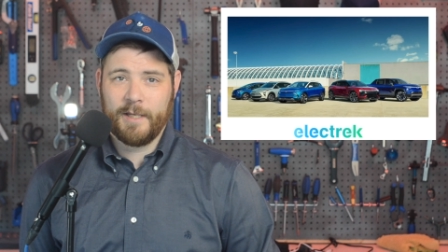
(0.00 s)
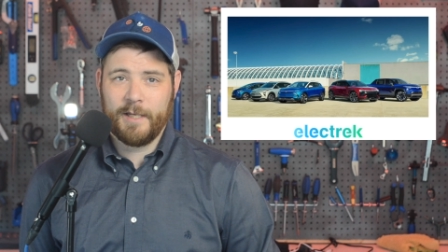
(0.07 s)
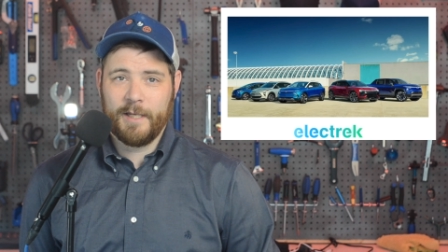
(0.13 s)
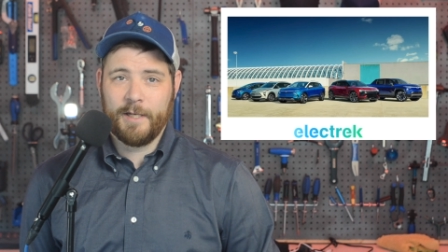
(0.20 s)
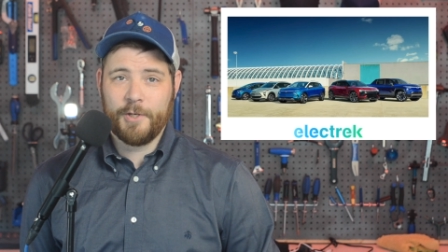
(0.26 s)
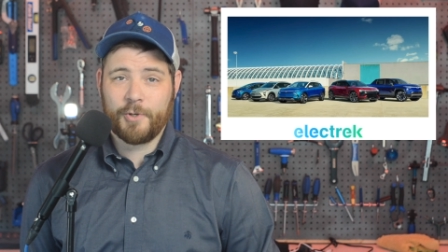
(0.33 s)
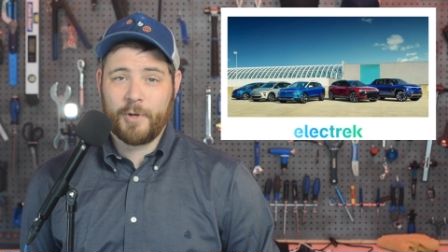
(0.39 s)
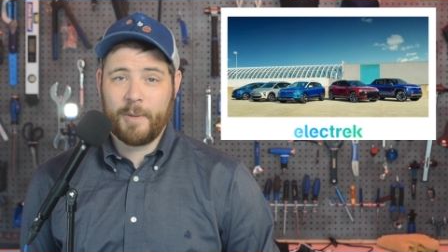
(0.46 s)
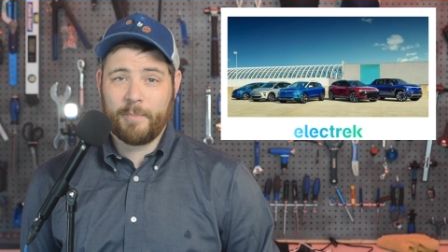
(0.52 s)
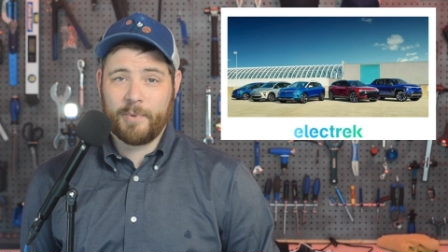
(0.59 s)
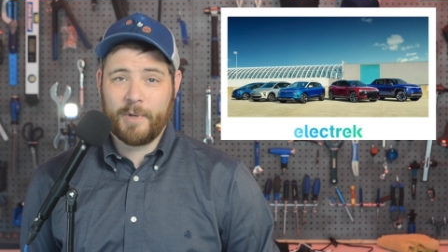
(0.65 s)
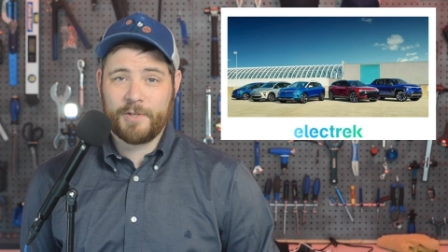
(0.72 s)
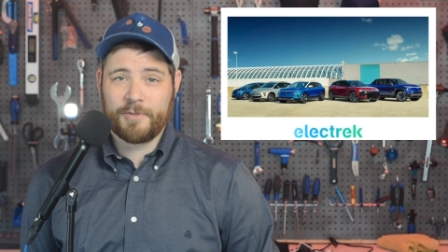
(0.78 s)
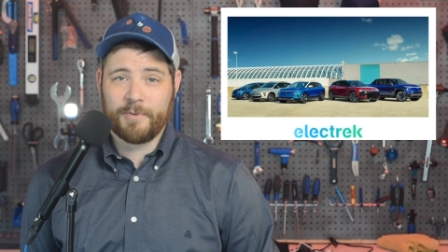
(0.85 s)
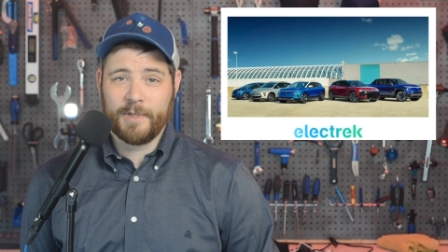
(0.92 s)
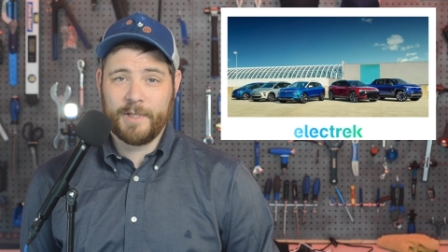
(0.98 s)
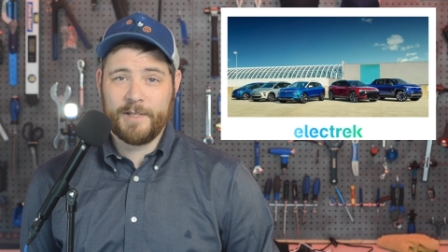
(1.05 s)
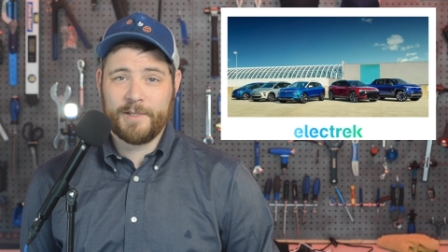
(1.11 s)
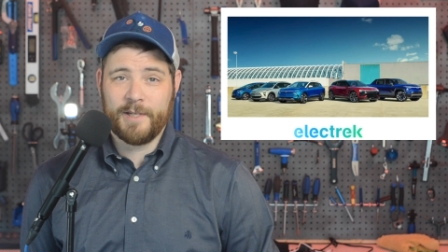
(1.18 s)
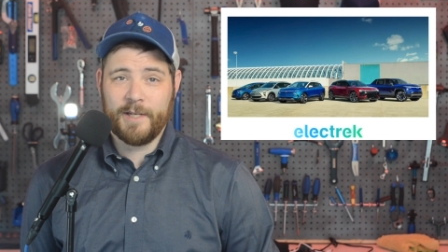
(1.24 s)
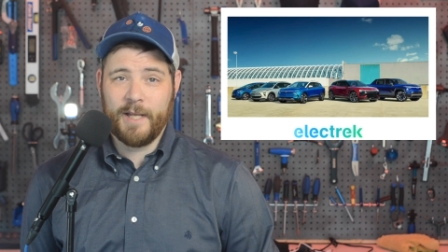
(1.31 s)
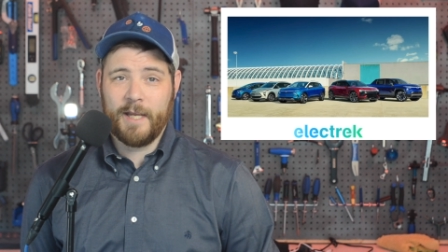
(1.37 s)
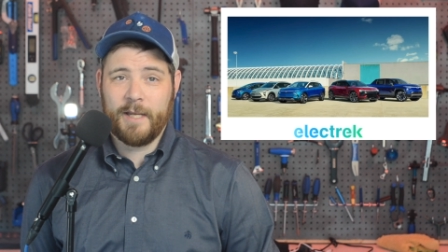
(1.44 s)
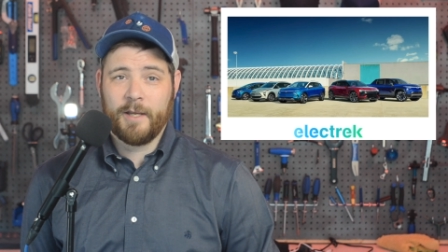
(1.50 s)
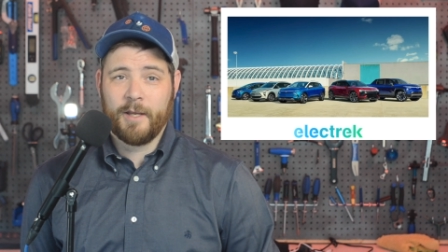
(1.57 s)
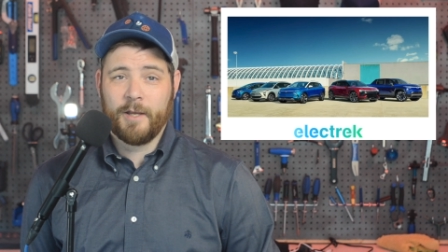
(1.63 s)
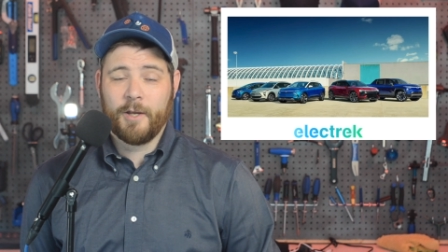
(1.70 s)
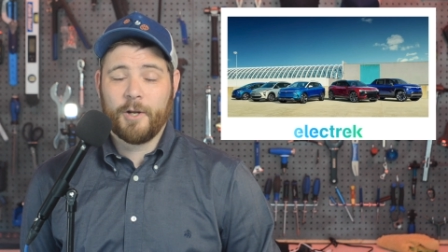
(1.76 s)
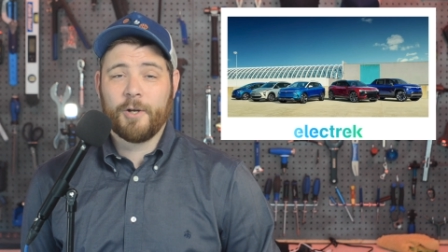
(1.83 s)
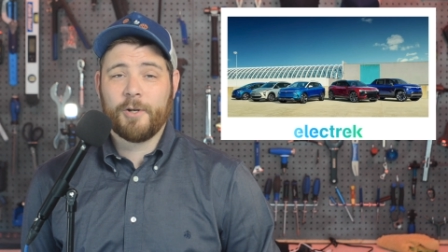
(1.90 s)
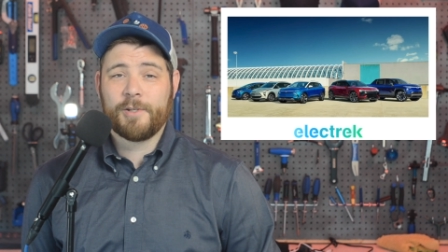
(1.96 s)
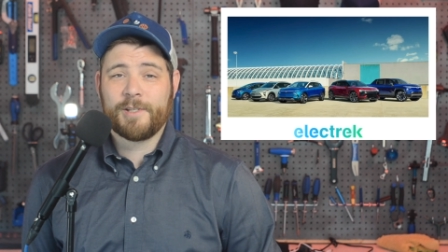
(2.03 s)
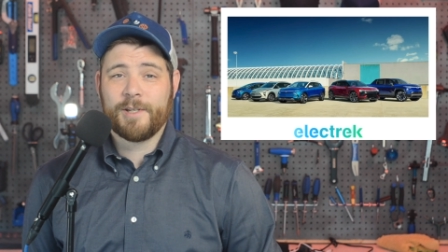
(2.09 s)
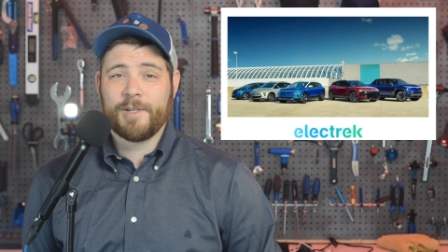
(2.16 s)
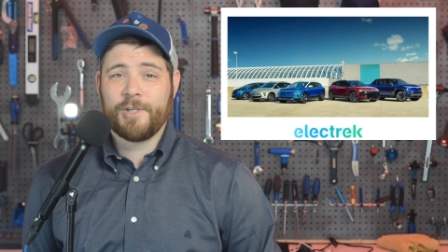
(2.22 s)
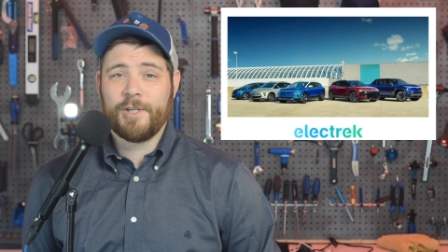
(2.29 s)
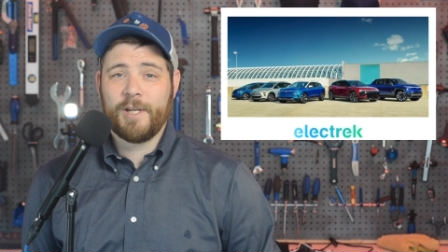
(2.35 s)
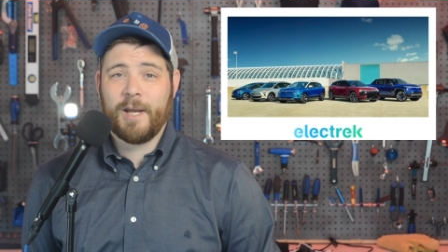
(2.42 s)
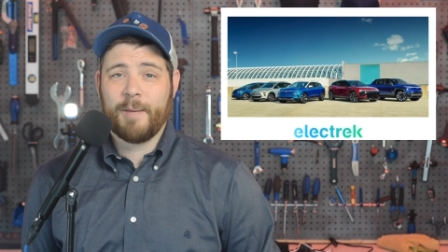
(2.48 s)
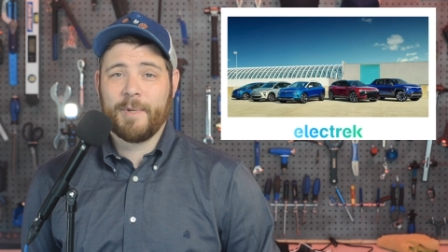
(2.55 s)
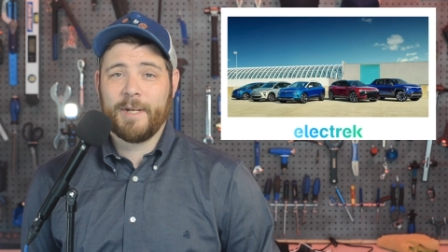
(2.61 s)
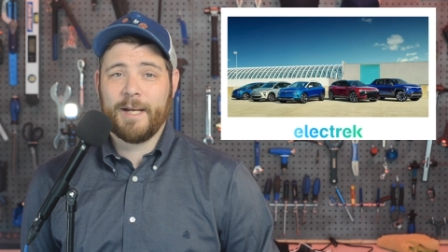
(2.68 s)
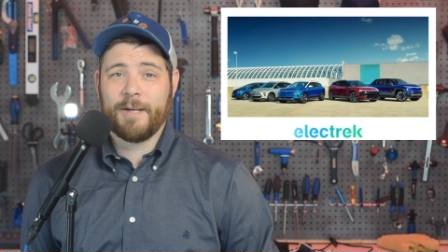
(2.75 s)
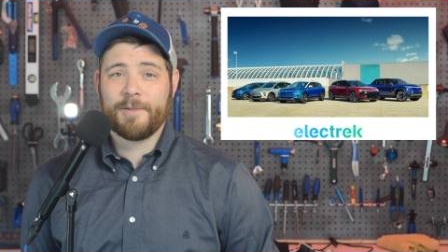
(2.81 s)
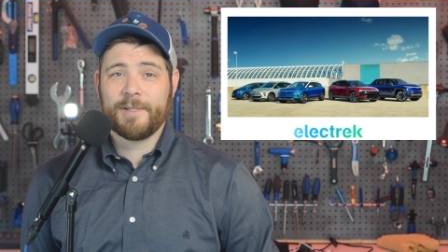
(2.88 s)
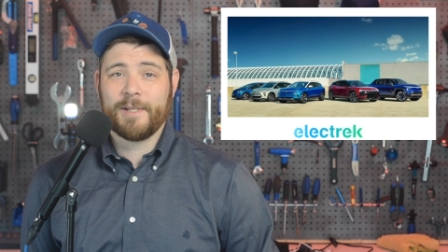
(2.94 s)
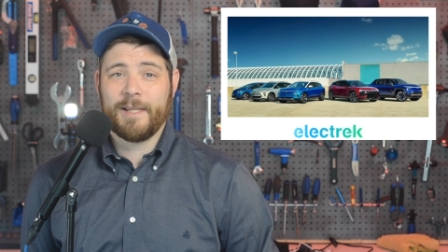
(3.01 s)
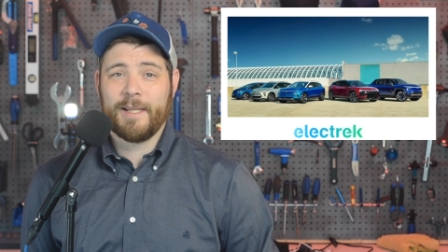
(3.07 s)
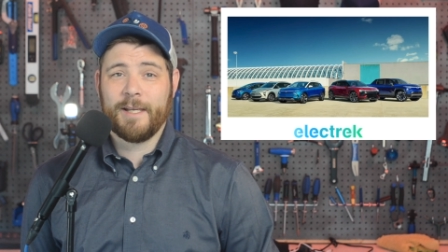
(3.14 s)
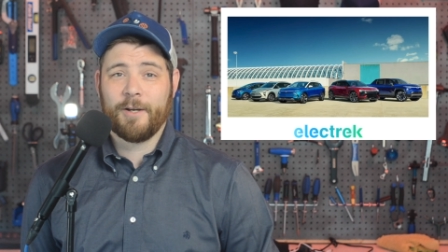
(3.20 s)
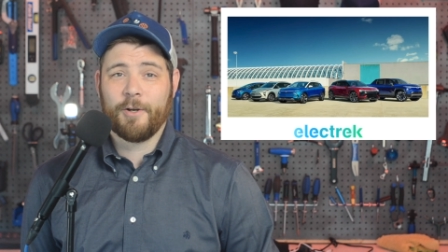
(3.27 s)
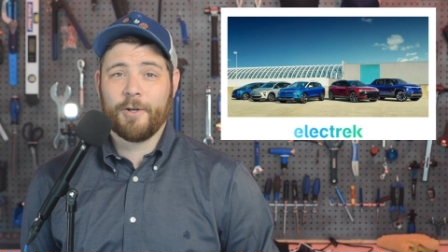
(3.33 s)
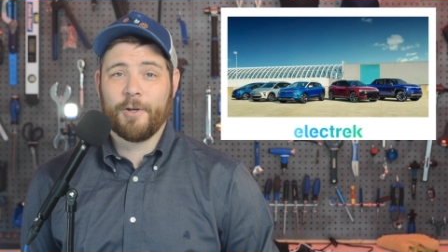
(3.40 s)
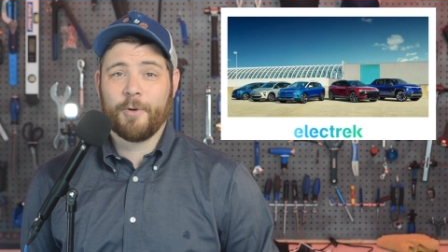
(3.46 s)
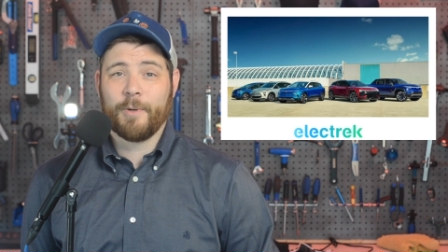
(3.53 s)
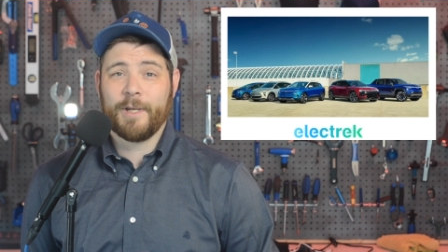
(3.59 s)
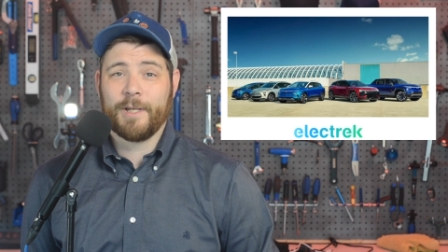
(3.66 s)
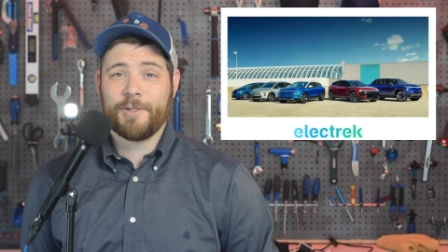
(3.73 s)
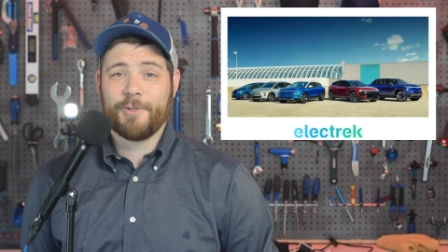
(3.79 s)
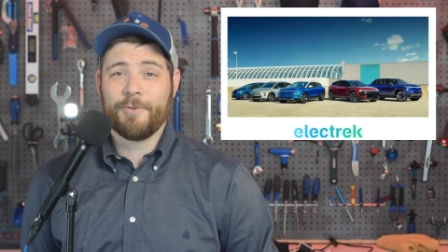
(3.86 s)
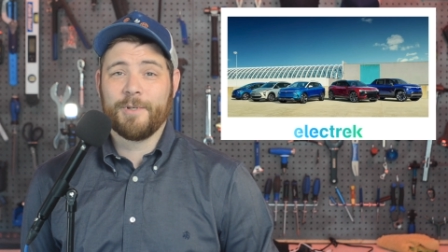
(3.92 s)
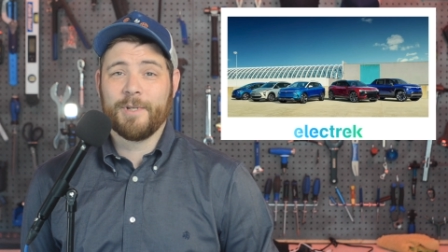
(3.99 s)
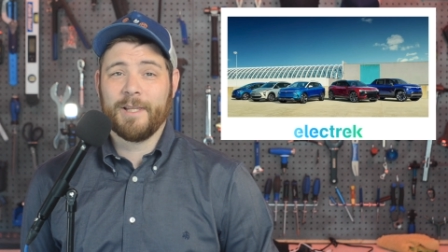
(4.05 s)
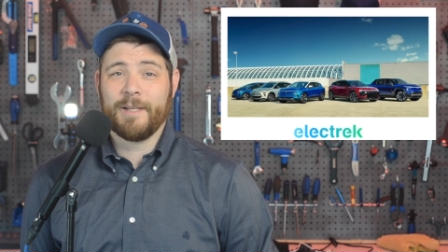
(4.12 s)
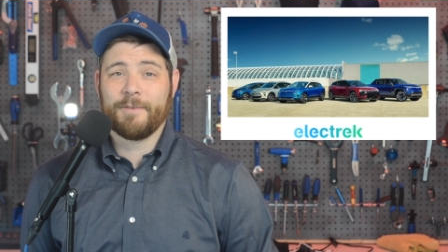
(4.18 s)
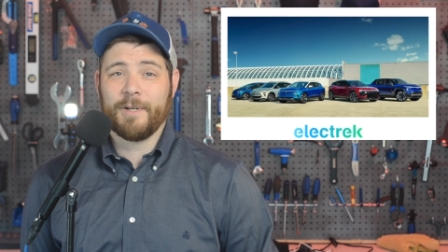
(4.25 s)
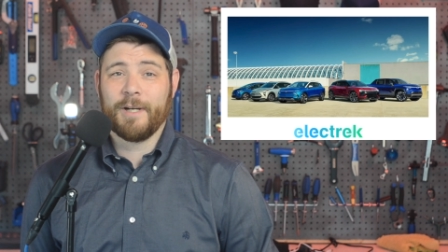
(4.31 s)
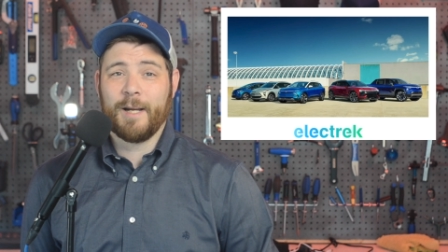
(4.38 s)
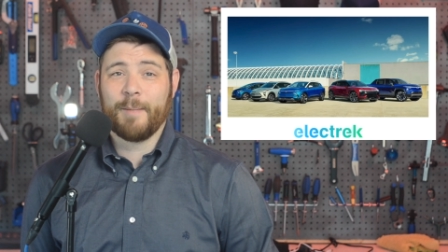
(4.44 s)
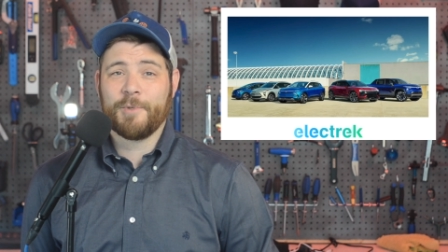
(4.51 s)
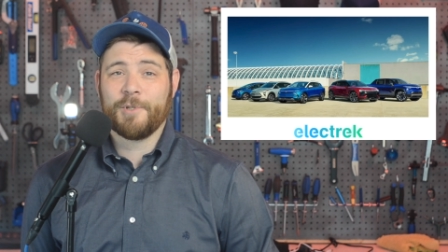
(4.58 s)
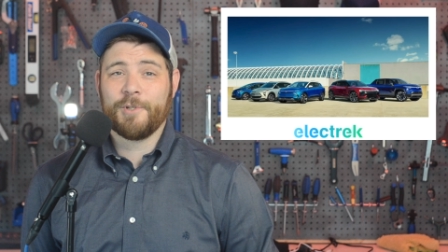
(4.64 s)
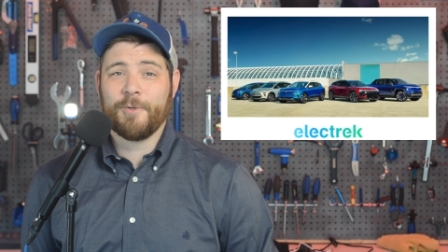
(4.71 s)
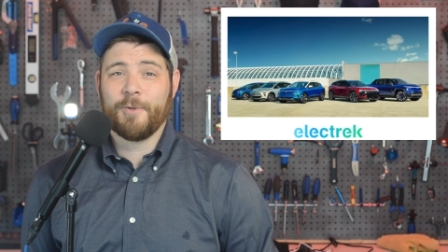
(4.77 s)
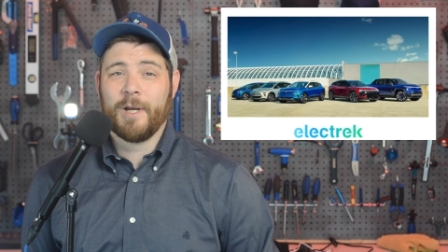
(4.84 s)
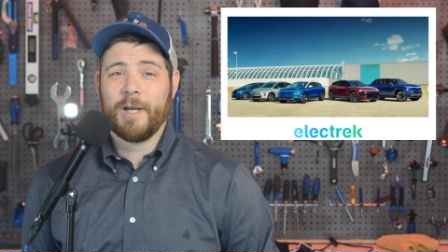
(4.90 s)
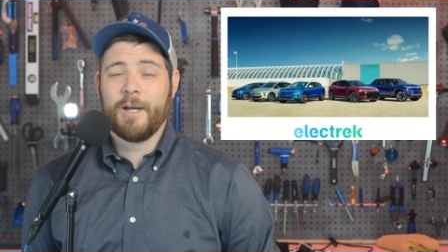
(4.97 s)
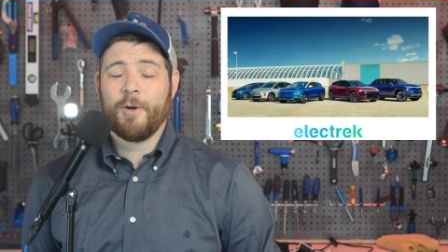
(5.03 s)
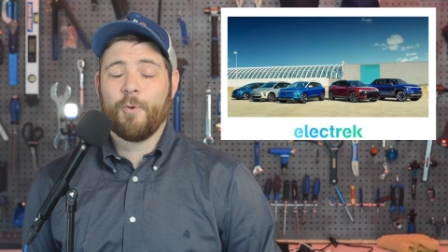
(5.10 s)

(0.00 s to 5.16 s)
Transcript: In a joint press release today, Hertz and GM announced that they are going to deliver up to